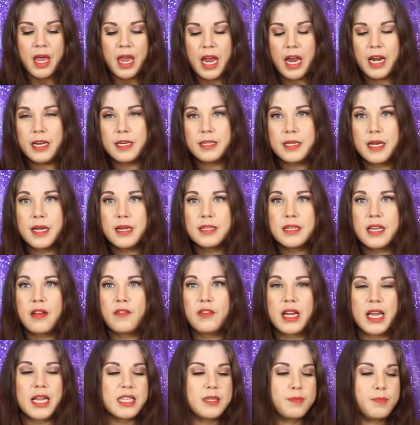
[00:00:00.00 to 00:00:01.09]
and it does have
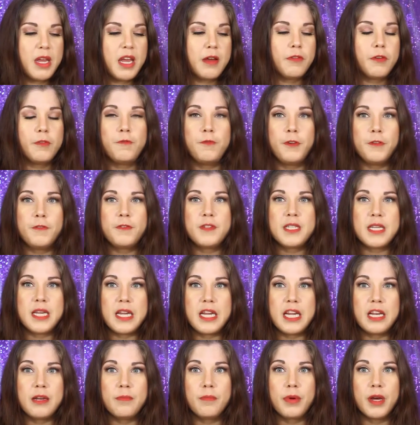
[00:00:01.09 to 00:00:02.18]
an SPF of
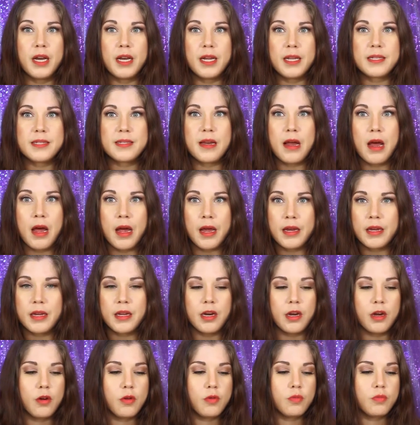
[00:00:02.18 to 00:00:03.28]
15, but it's not,
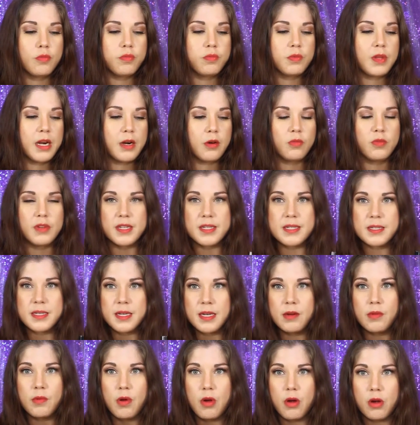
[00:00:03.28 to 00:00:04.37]
they don't list
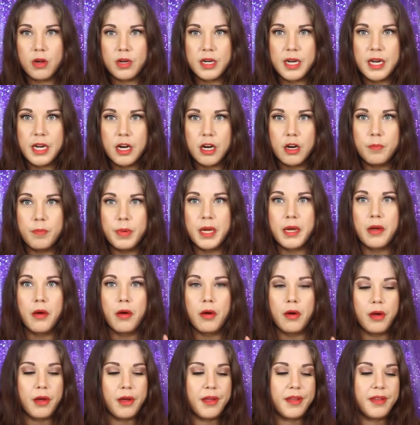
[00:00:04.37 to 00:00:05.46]
it on here
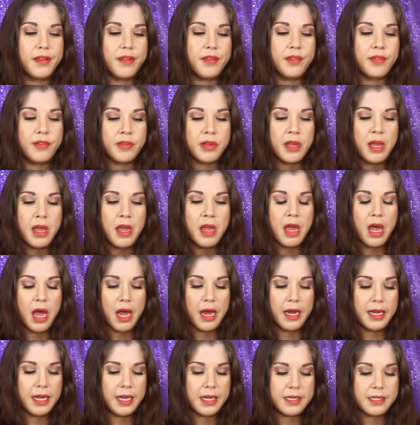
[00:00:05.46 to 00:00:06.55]
because
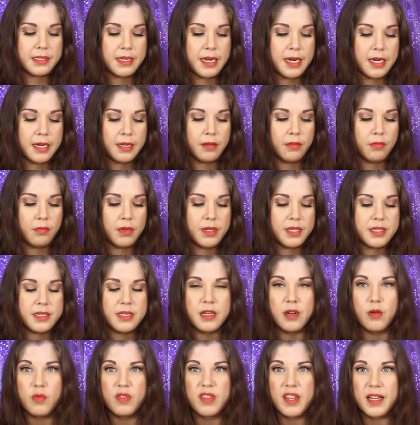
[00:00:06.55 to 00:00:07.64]
I guess they didn't list
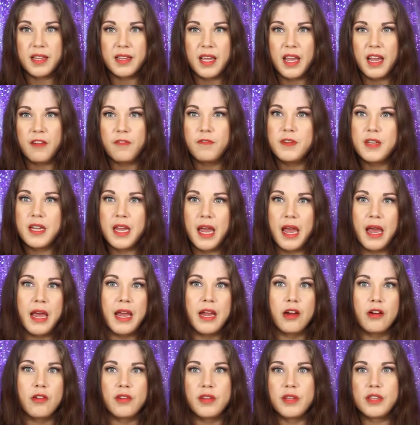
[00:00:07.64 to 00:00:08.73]
it with like the
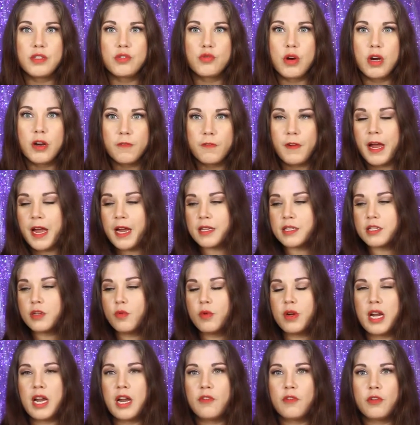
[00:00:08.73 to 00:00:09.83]
FDA or in the drug facts or
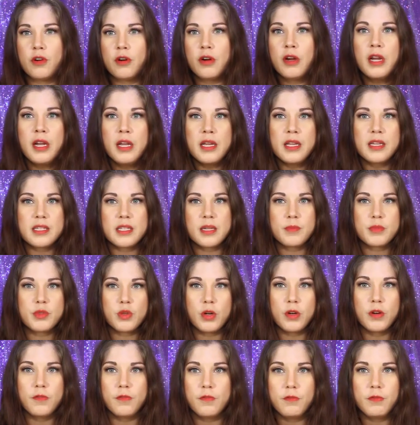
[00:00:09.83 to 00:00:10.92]
whatever, some
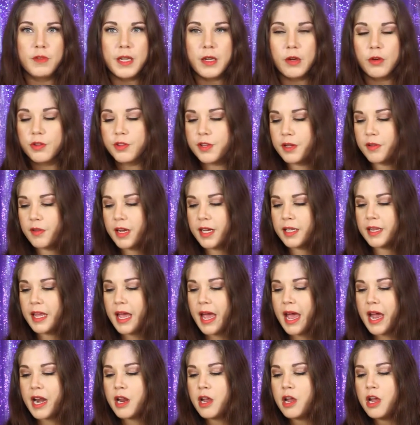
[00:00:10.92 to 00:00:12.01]
sort of legal thing like
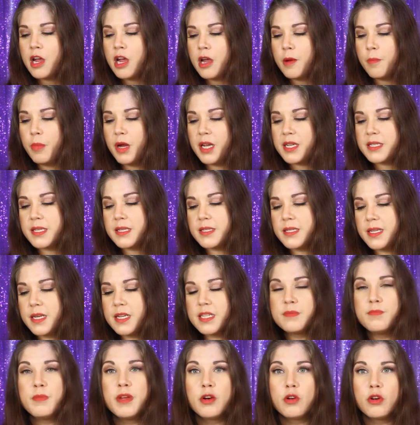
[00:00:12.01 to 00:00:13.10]
that. But since it
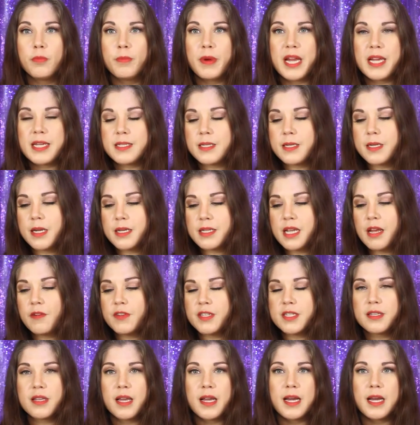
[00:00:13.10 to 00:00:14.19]
is mineral based, it does have a
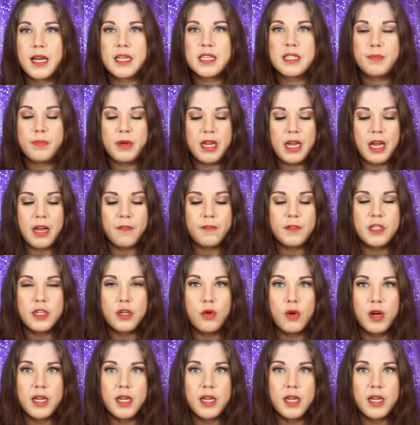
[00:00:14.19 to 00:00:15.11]
slight SPF to